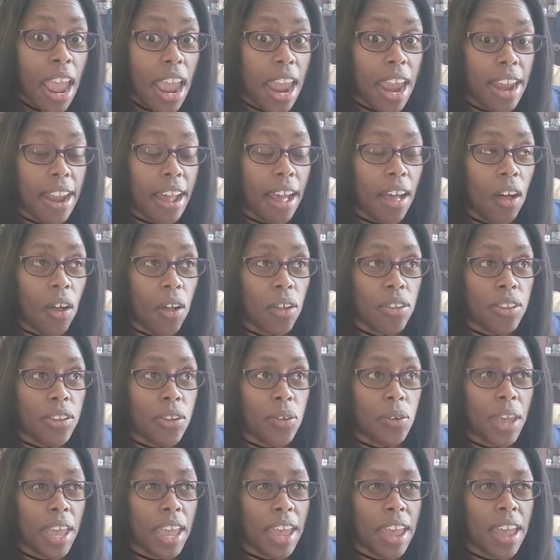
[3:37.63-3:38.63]
And I
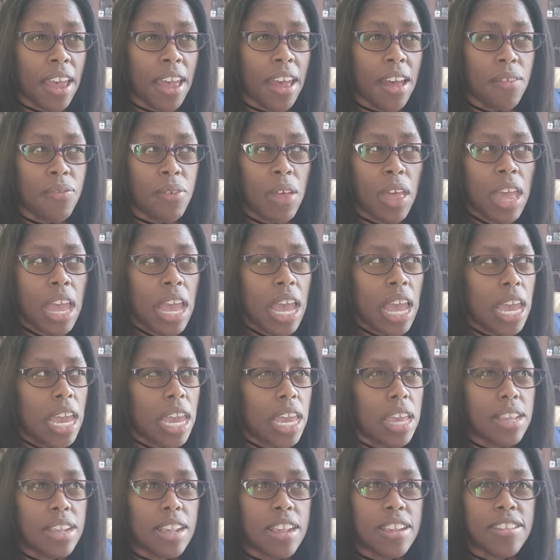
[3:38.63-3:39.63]
also have,
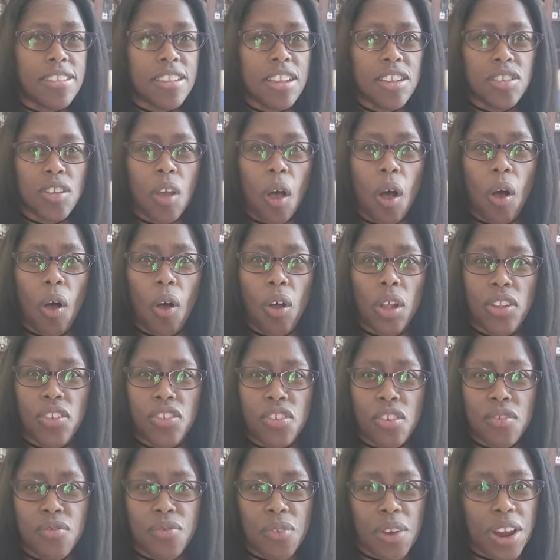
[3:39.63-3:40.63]
it is this
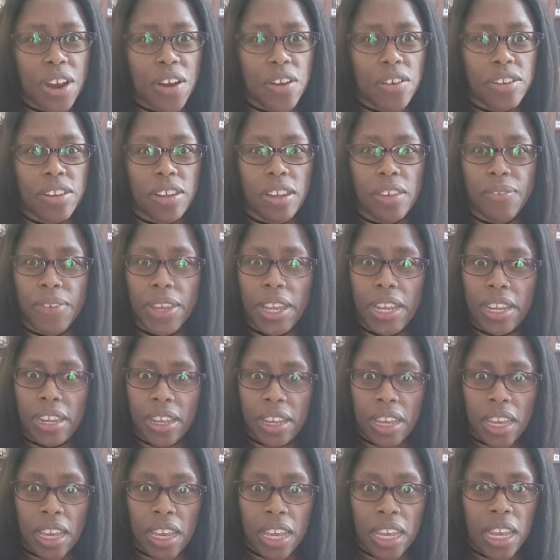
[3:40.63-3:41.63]
ultra rare
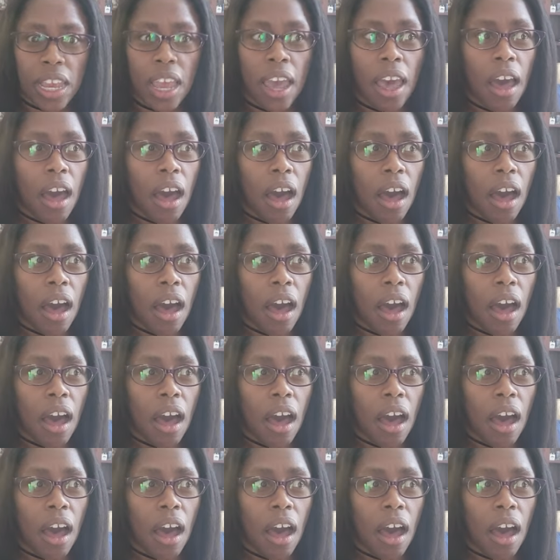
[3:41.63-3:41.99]
DVD